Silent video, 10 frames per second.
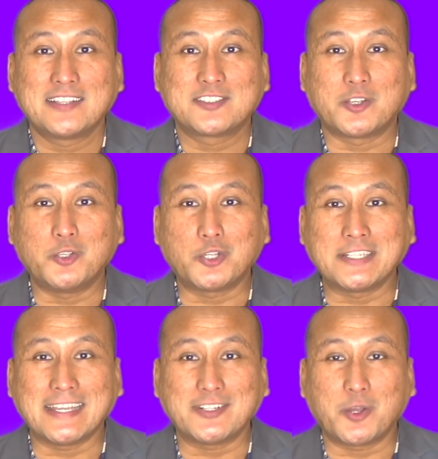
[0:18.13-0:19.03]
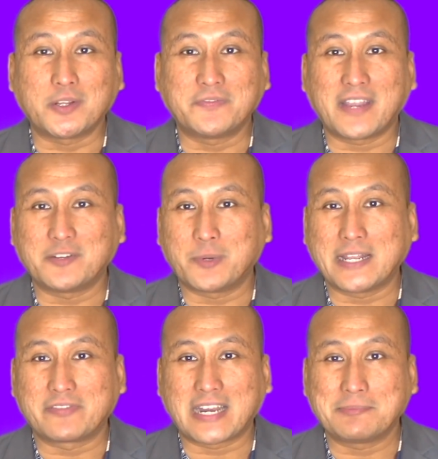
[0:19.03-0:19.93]
so you can get notified
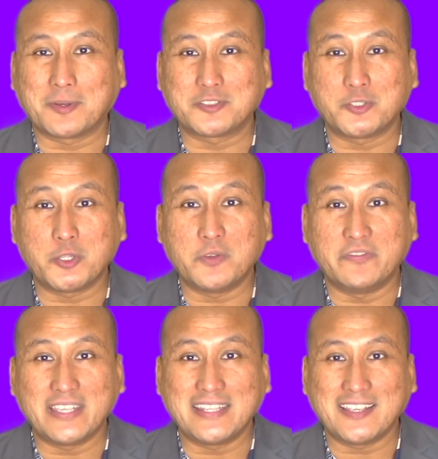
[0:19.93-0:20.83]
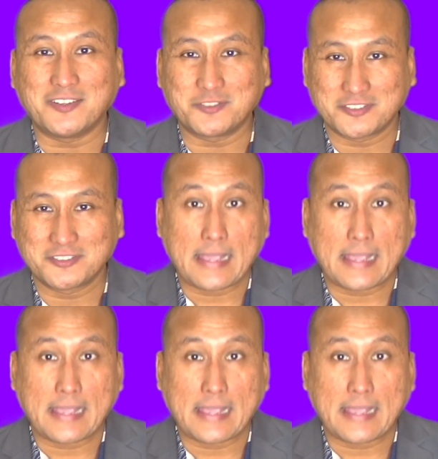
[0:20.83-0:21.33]
whenever I post new videos.